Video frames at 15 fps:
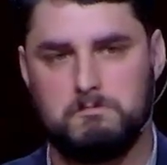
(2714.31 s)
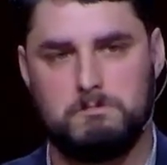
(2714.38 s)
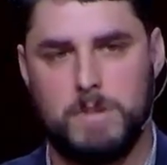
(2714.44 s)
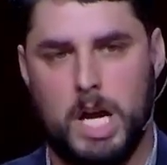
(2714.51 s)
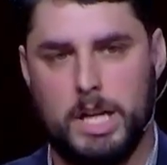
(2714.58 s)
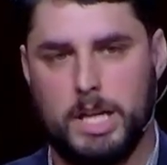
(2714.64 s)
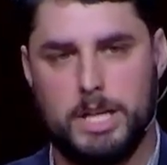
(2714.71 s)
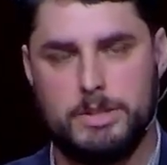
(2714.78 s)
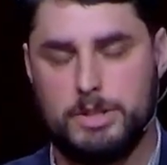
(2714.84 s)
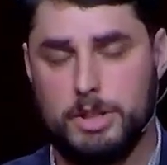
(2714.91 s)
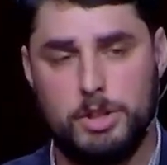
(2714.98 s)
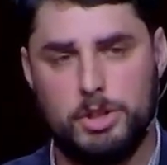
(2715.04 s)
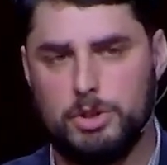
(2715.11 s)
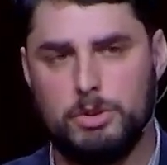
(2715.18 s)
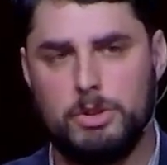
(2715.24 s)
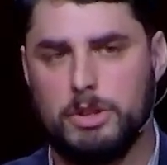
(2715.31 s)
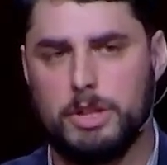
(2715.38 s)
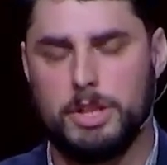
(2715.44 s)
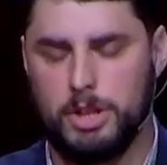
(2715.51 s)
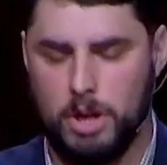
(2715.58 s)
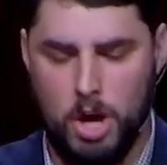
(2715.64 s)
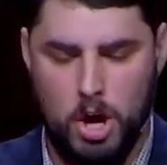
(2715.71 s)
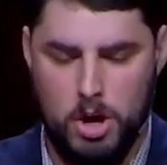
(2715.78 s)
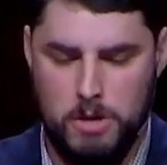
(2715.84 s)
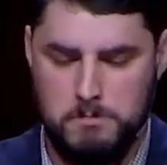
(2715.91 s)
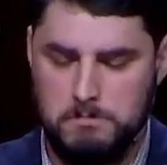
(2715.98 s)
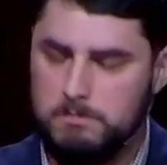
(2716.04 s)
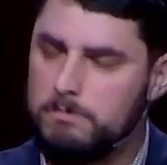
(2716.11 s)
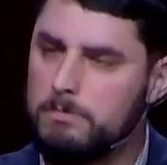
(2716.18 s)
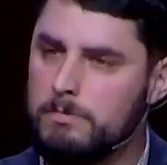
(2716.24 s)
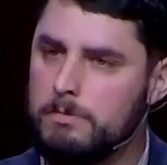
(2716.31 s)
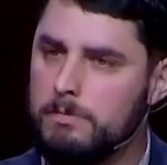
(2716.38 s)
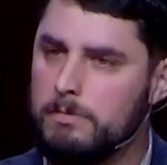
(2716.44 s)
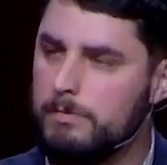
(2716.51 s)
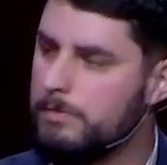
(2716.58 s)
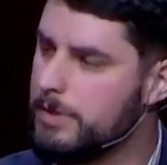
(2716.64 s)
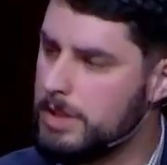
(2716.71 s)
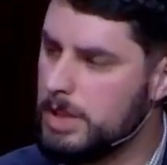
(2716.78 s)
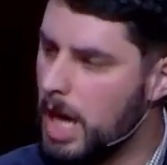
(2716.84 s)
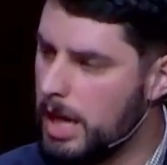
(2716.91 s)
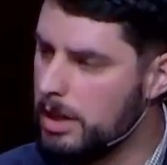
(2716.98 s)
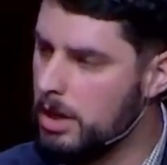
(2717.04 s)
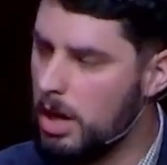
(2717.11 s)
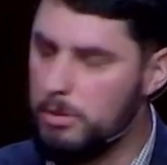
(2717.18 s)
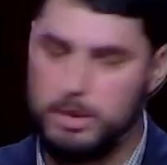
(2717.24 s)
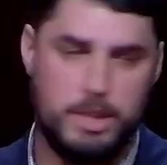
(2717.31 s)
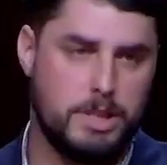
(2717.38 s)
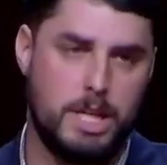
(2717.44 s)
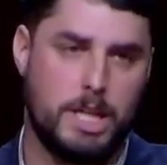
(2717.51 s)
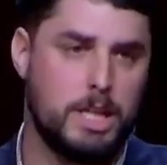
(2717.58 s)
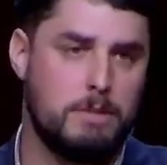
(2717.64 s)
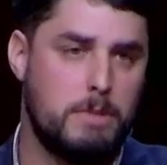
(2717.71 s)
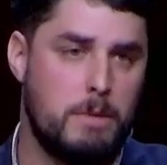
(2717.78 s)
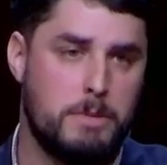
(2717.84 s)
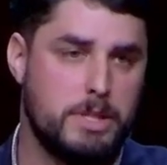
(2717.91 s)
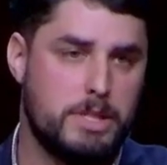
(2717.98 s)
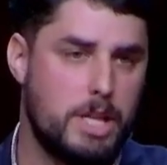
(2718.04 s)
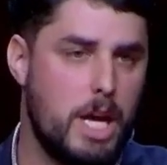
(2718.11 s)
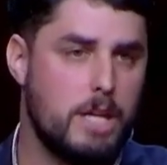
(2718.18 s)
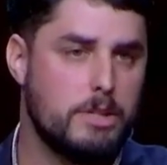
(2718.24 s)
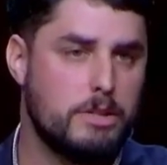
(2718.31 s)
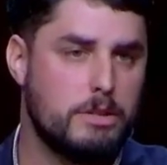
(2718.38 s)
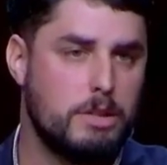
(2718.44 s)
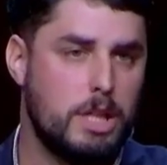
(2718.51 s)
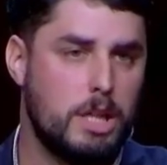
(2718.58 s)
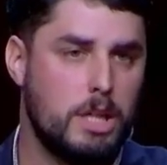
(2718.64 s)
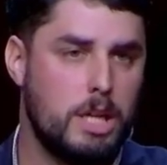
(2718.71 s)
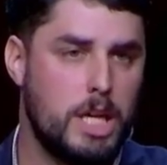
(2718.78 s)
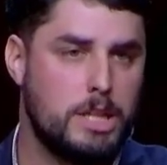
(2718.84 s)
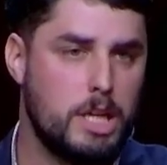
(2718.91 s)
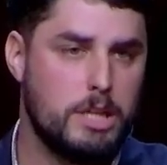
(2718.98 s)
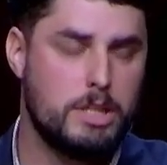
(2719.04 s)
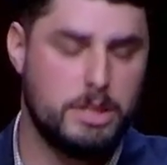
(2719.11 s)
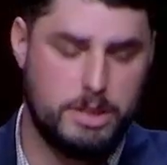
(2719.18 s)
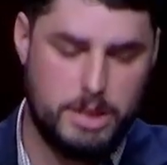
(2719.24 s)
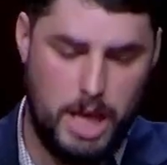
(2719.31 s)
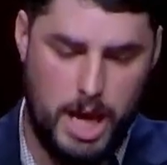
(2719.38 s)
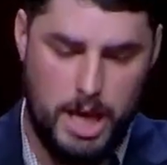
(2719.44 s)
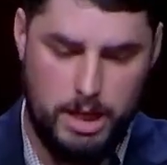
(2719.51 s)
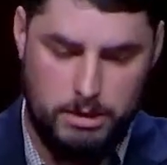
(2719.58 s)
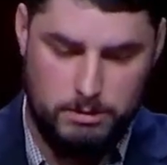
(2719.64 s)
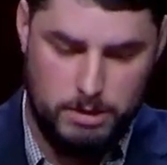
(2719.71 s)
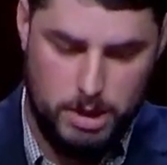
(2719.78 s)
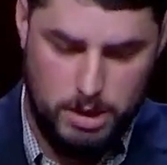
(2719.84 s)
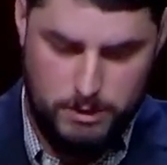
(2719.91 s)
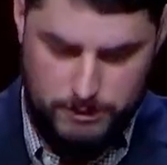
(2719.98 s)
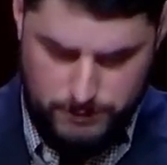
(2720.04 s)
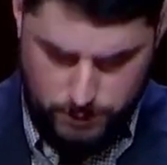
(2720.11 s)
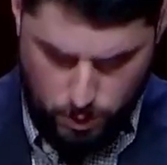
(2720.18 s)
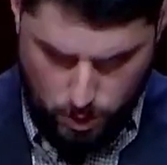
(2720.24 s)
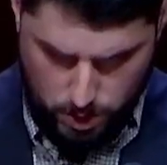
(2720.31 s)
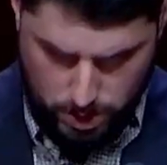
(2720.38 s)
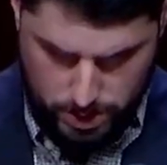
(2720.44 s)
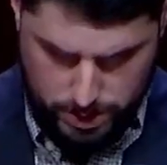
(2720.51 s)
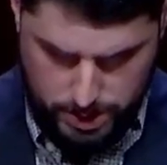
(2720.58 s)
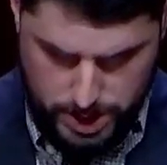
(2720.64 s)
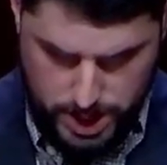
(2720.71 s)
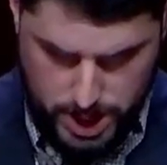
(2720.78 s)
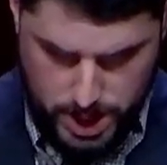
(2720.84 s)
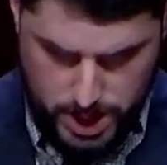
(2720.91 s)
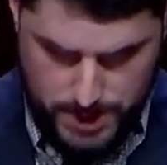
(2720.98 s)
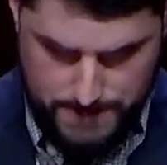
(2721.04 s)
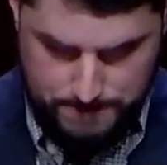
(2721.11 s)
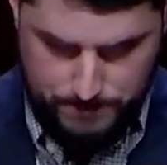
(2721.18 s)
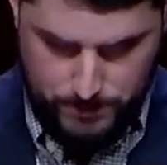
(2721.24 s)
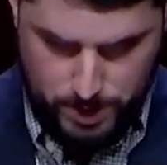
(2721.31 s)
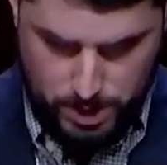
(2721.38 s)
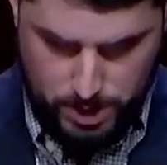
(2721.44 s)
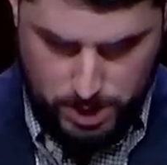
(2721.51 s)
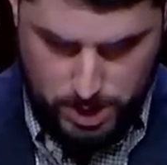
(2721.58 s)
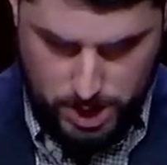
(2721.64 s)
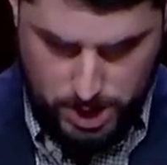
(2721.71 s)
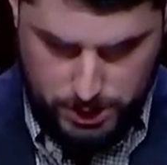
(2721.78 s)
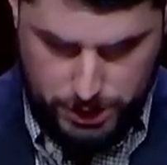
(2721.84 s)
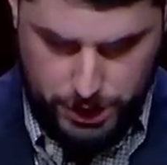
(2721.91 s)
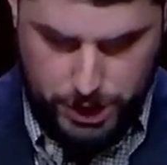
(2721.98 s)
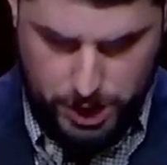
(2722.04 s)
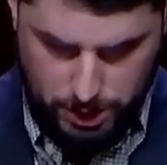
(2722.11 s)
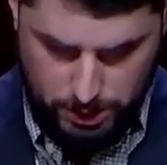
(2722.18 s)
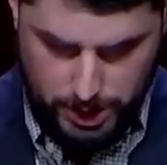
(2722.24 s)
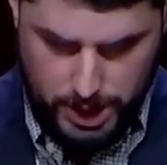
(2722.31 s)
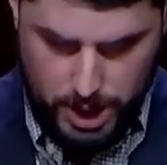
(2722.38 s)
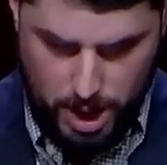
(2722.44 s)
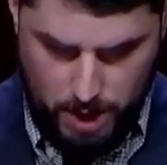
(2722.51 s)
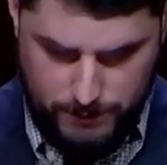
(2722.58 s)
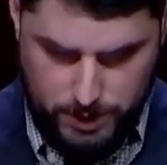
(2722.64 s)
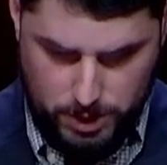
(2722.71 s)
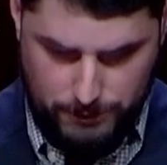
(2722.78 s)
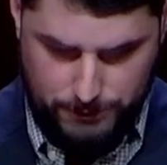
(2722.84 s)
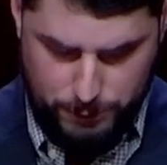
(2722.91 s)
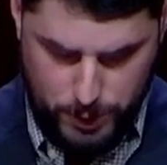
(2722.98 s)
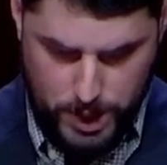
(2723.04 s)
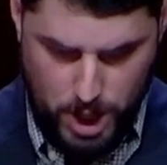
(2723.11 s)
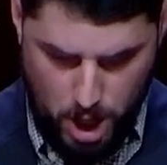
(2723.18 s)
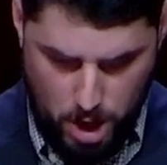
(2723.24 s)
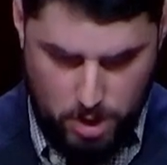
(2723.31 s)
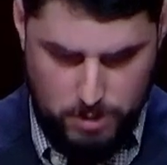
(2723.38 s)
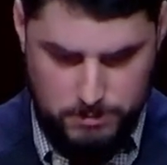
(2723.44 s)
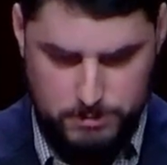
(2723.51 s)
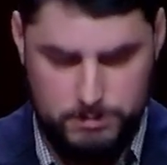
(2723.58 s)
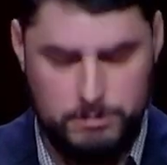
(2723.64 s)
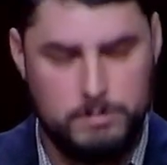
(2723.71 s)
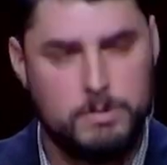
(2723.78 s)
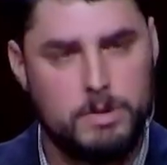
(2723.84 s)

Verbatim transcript: not against an intruder in your home. It's not at all what the Second Amendment says. It doesn't say for the security of your free home,